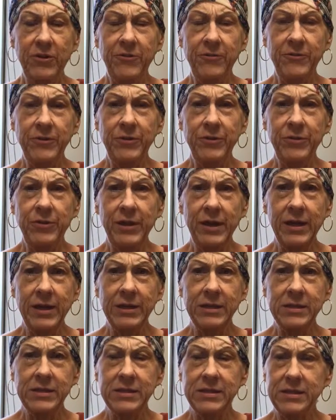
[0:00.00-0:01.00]
few
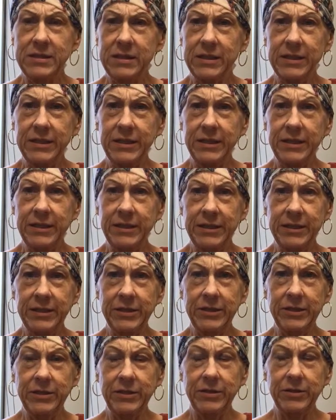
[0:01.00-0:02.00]
things
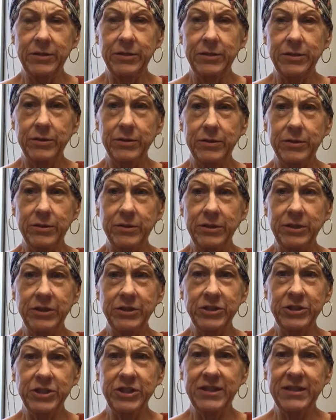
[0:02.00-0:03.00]
in, you
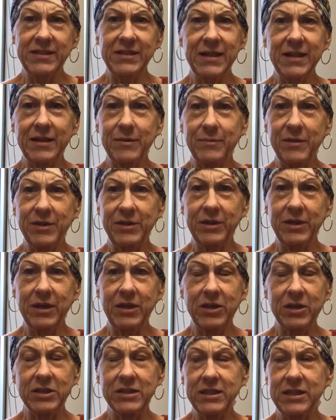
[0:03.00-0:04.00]
know, she does like a monthly
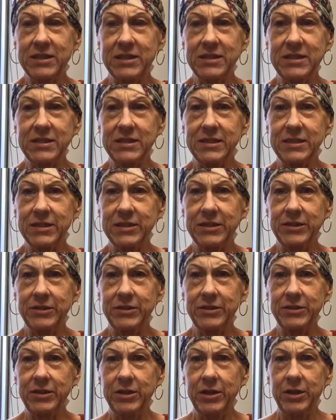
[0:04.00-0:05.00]
contest,
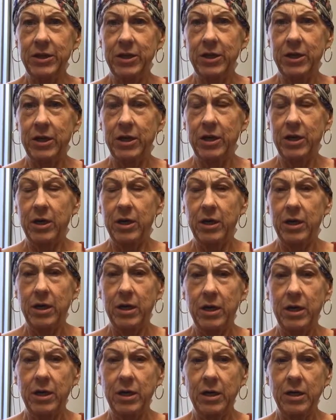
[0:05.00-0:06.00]
and
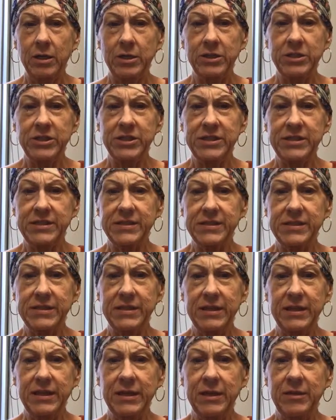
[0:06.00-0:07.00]
you just
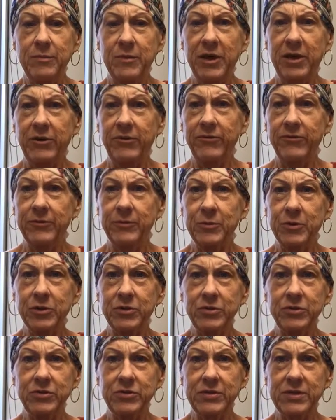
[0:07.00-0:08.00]
email from her
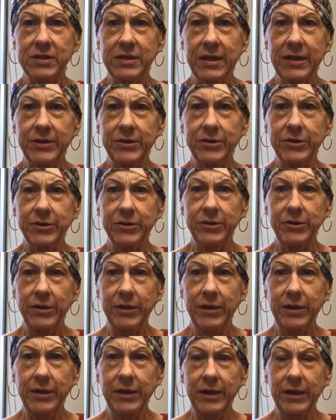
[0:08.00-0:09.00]
newsletter,
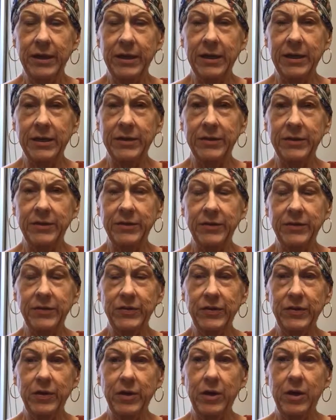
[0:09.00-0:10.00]
and
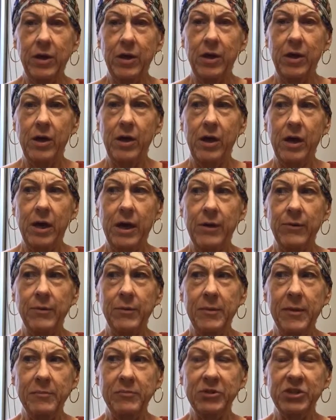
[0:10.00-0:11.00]
I
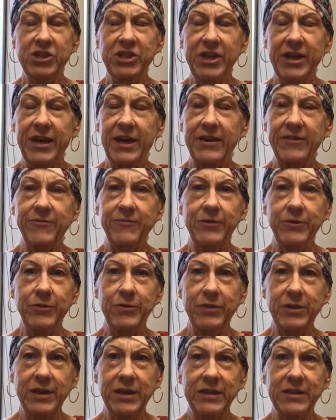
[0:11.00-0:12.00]
remember she had a few
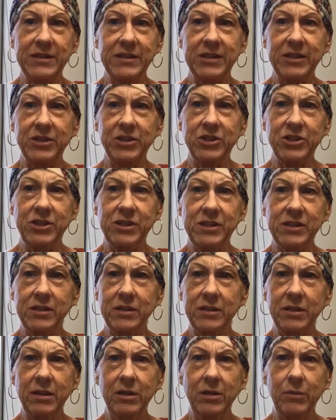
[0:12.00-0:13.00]
things in, just
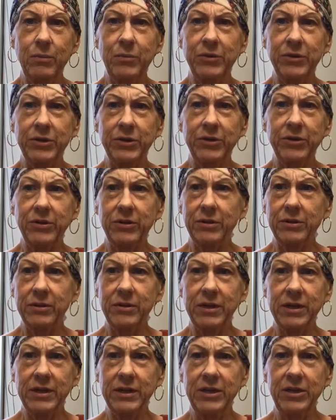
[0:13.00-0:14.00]
a little book
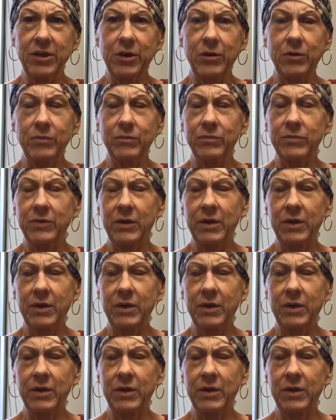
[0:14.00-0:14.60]
that, you know,